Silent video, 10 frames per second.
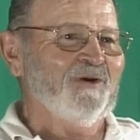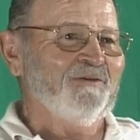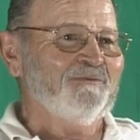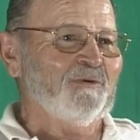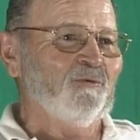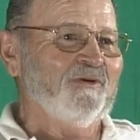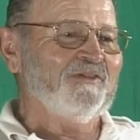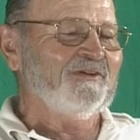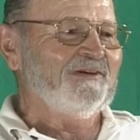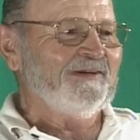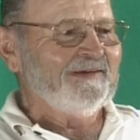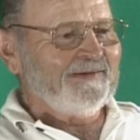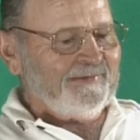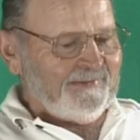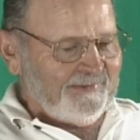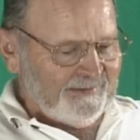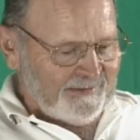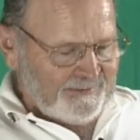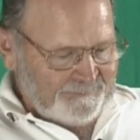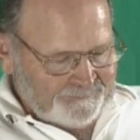for one thing.
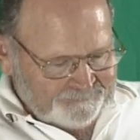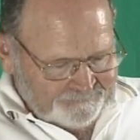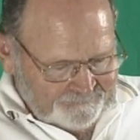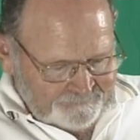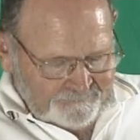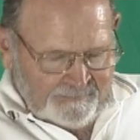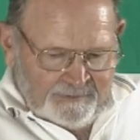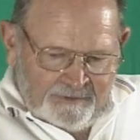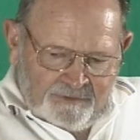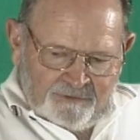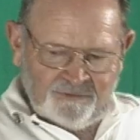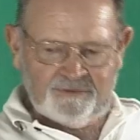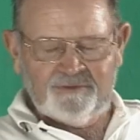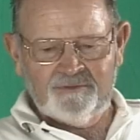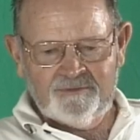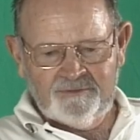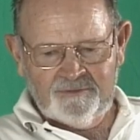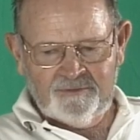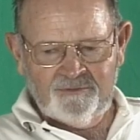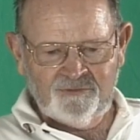Uh, see,
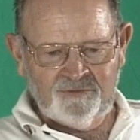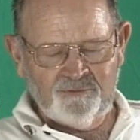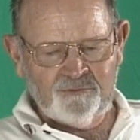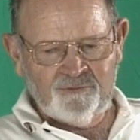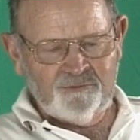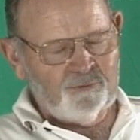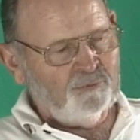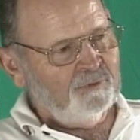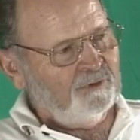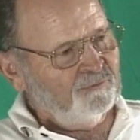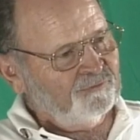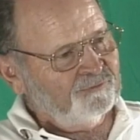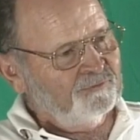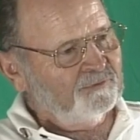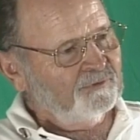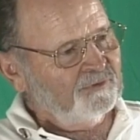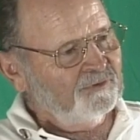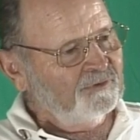uh, Central School, I was you know like